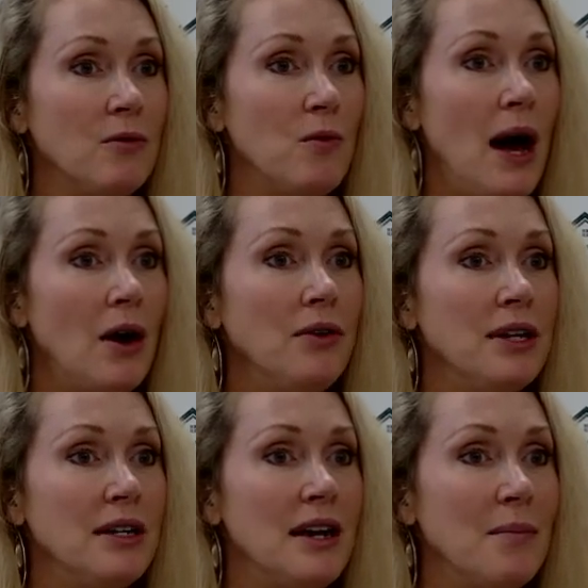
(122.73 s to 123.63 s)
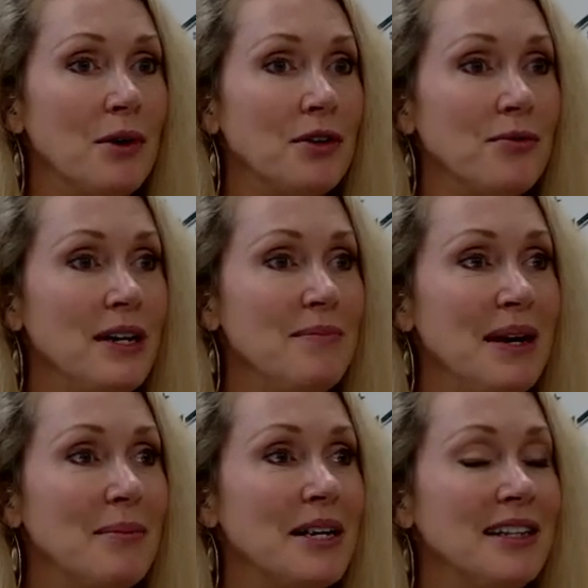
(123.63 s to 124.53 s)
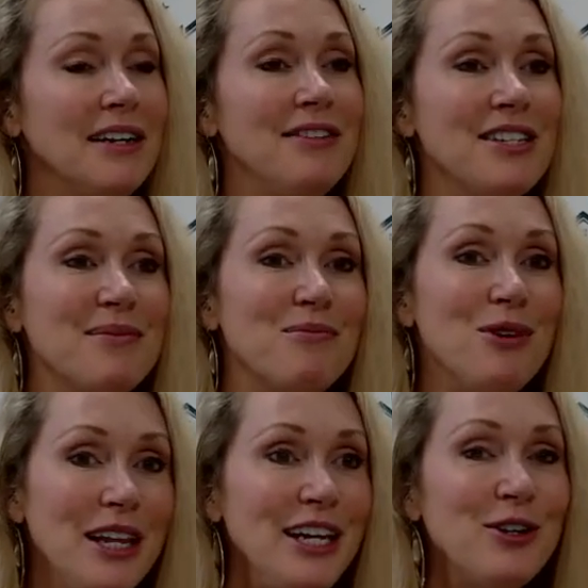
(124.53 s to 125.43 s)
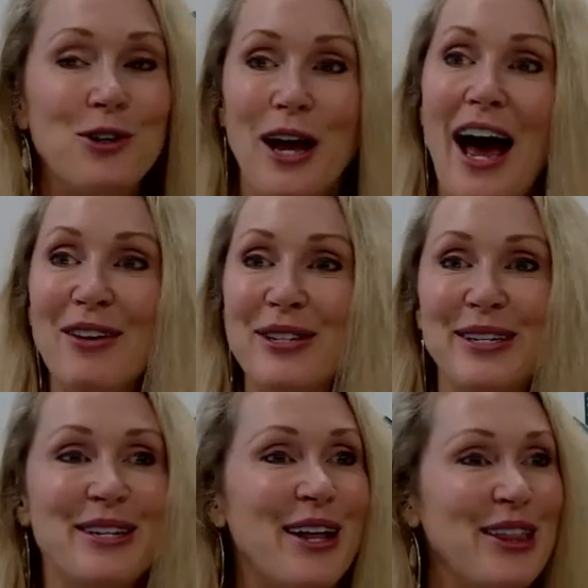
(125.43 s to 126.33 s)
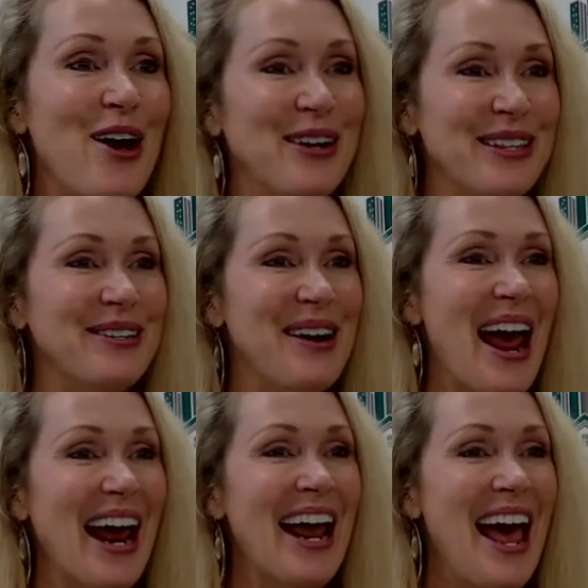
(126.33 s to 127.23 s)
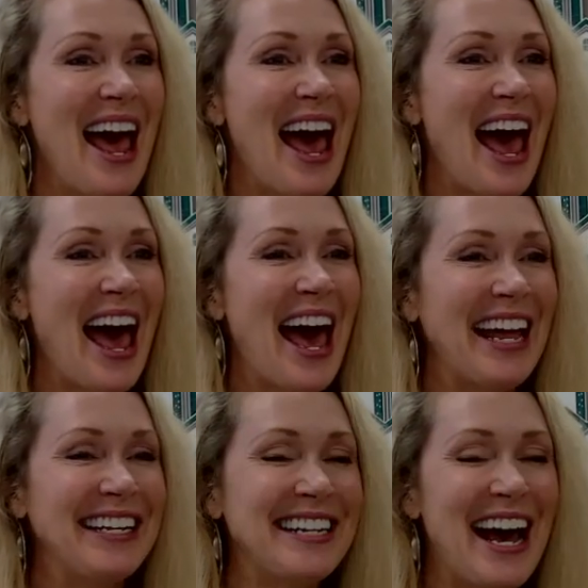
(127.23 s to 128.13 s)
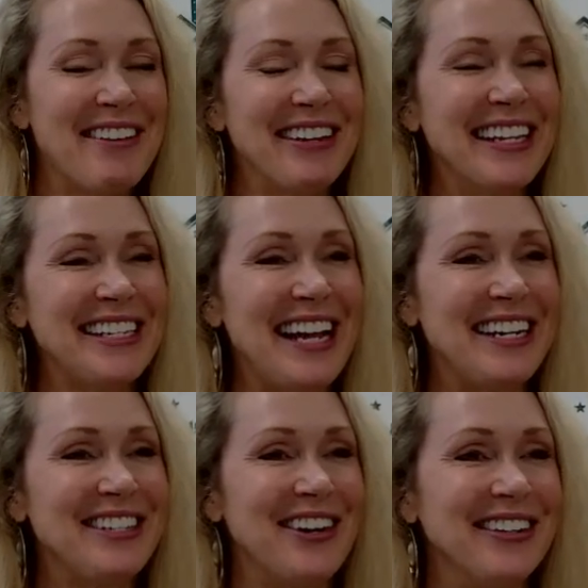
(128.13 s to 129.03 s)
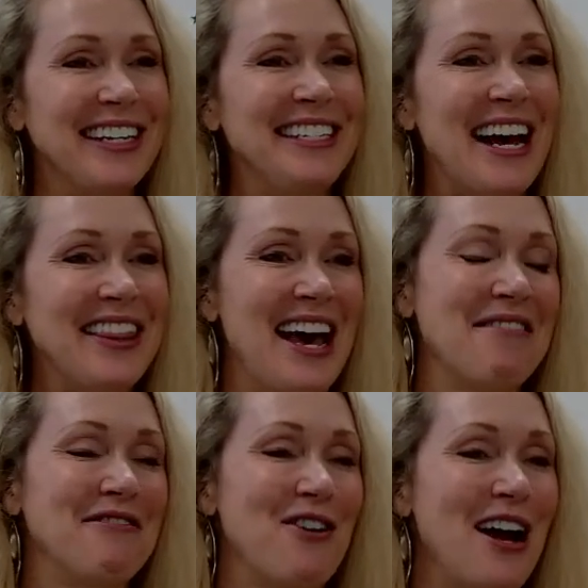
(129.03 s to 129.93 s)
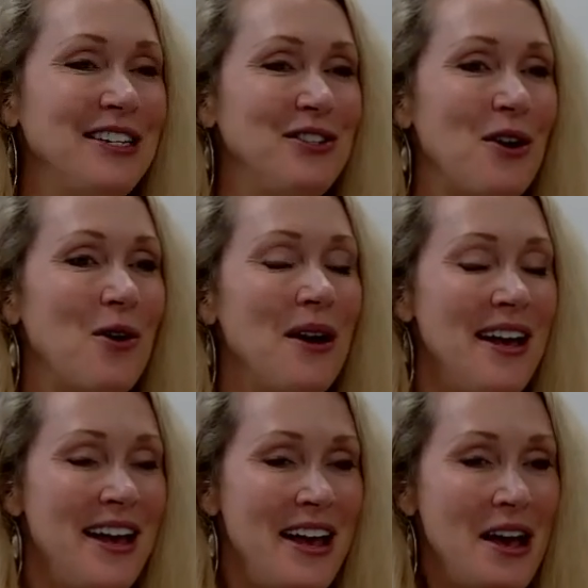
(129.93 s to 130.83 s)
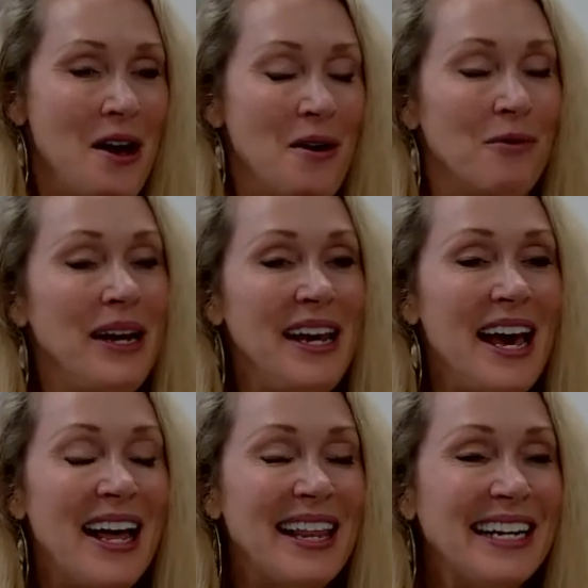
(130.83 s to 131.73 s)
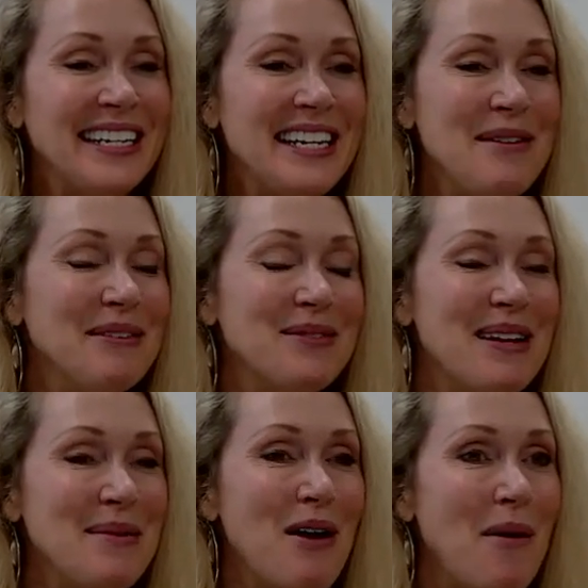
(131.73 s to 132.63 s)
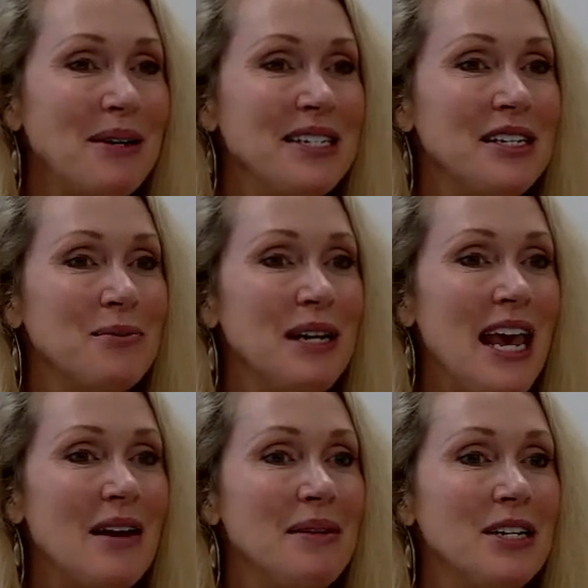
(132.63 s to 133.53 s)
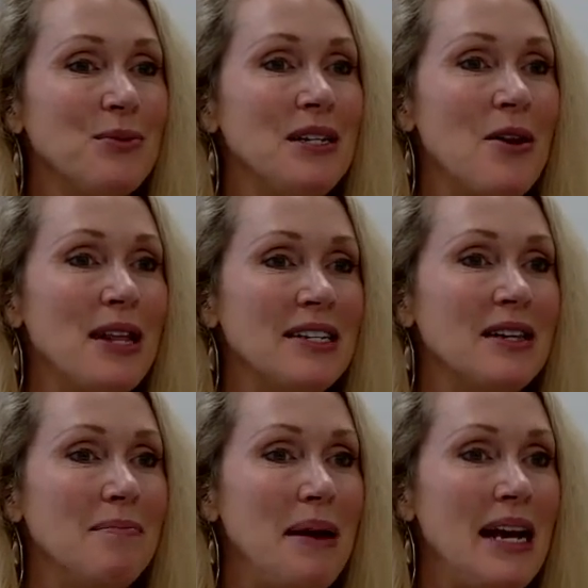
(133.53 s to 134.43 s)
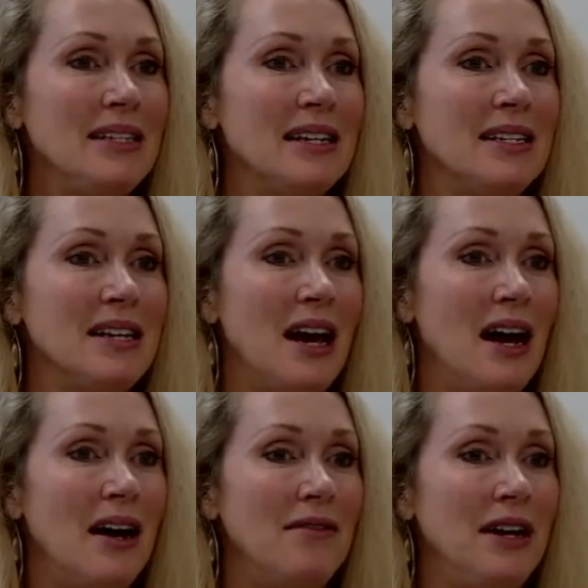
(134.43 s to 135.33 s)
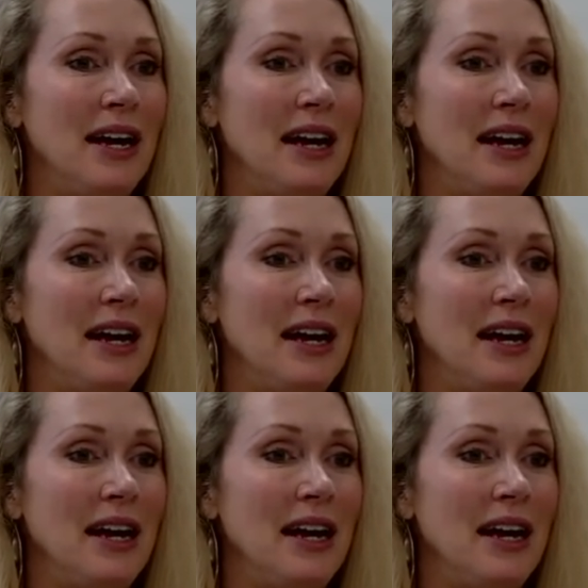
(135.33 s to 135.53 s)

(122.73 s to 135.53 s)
wealth. And number three, be able to live in some really cool houses along the way. And real estate has certainly done that for us. So we like to keep as many properties as we can because we know that's the basis of